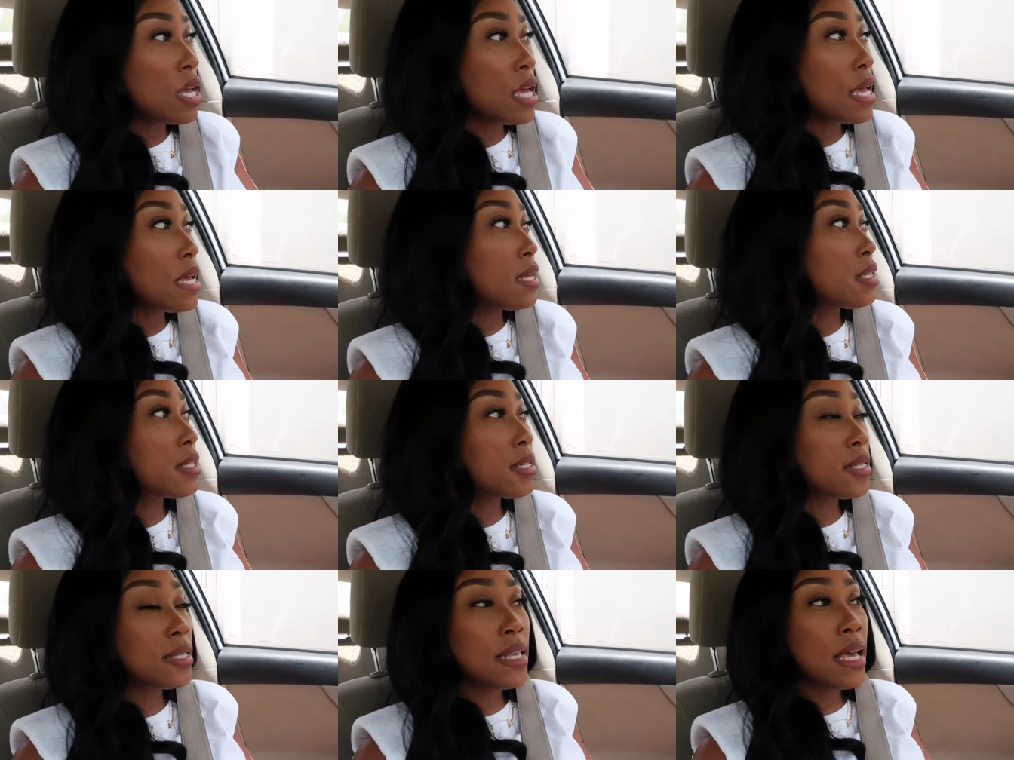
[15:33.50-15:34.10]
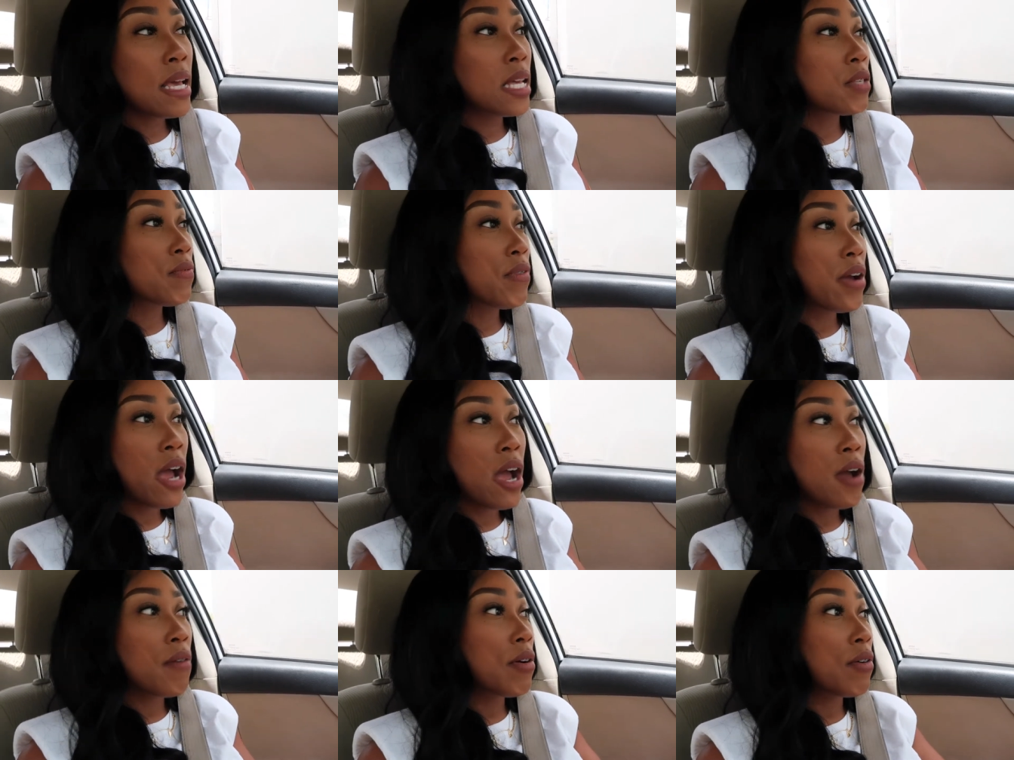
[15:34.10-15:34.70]
it just takes
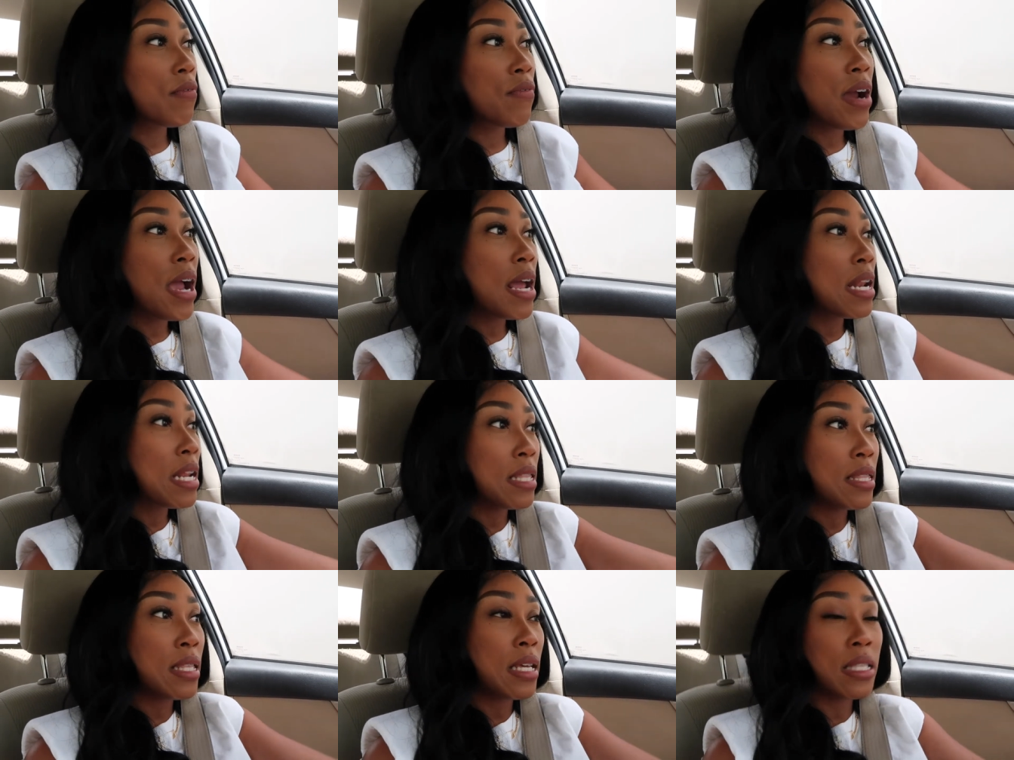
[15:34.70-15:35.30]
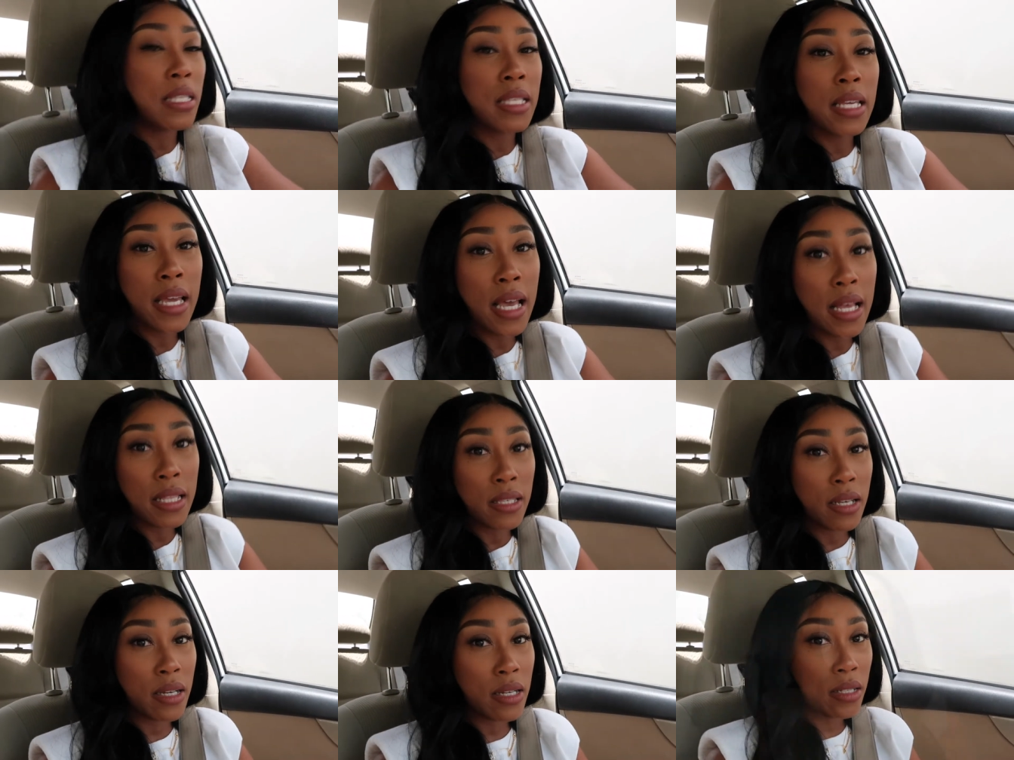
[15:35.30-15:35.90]
forever for anything to
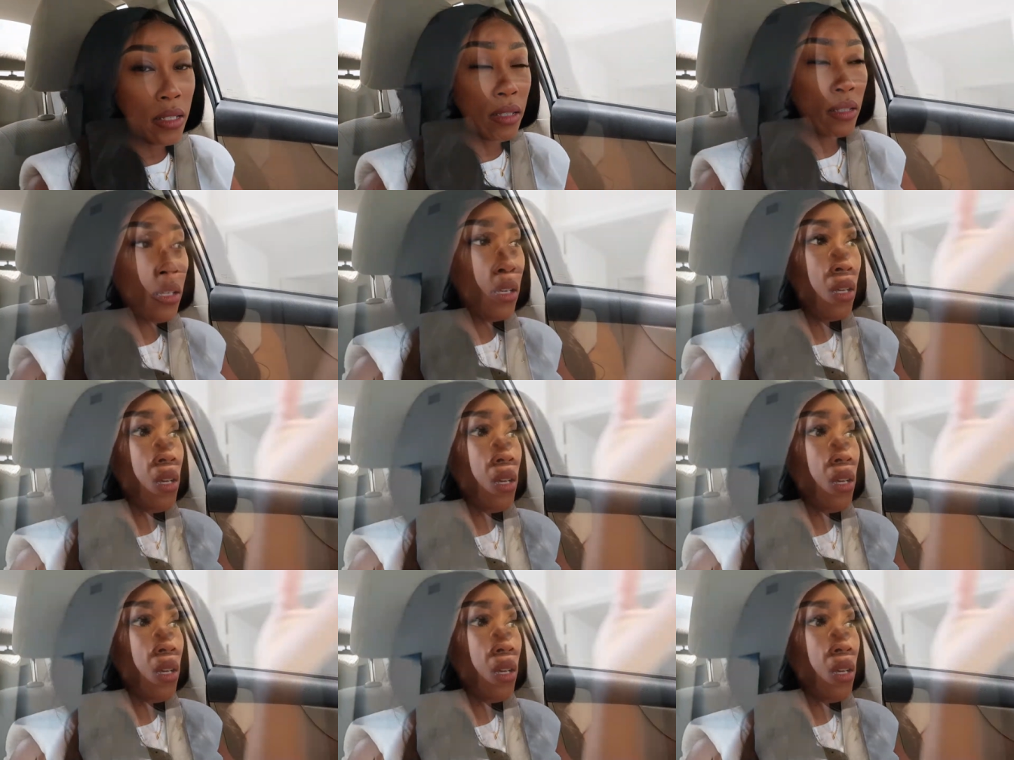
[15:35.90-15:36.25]
get done.